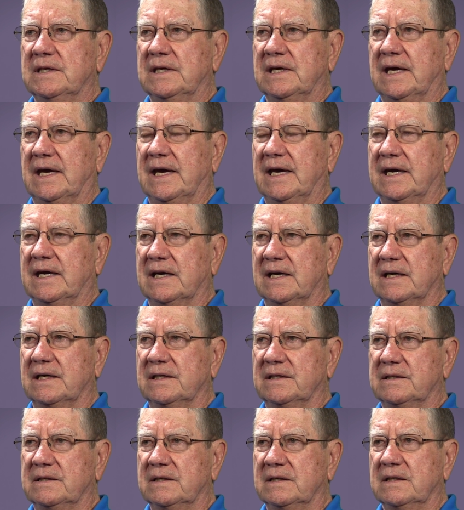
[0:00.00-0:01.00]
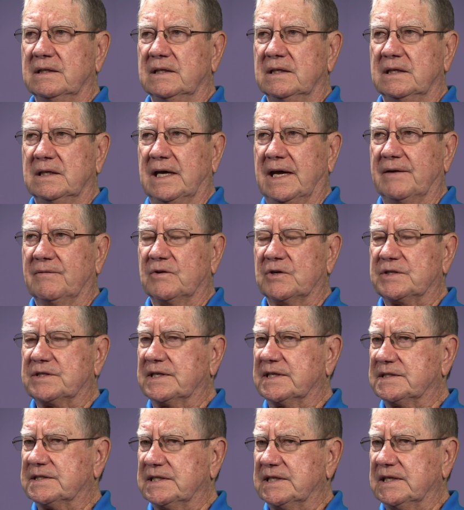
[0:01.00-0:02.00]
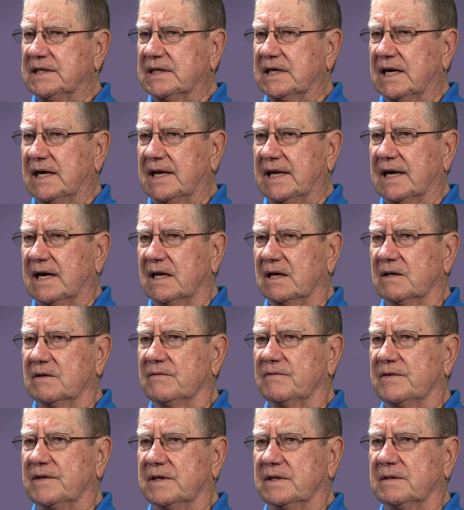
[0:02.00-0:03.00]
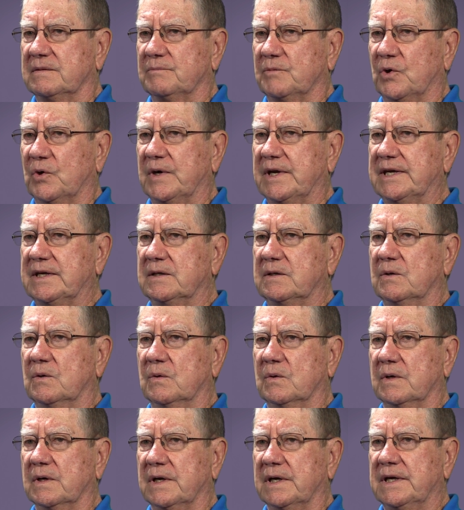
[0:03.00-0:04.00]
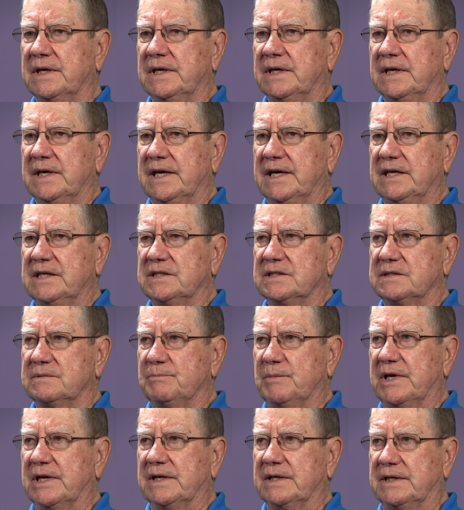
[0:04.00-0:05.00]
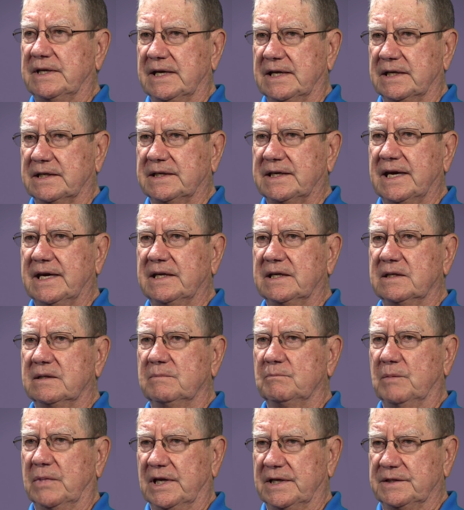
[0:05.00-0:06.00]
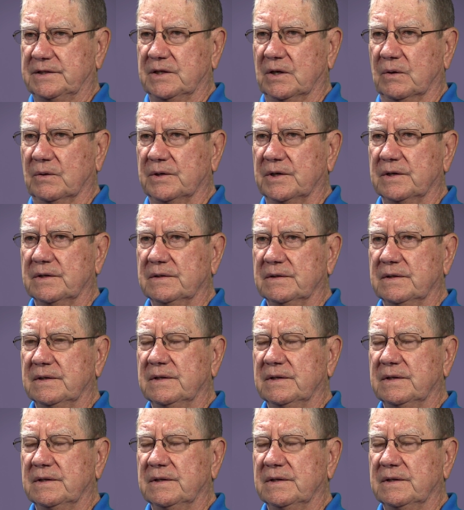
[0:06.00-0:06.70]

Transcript: and ever since he got out of the Marine Corps, he's been a dedicated blood donor.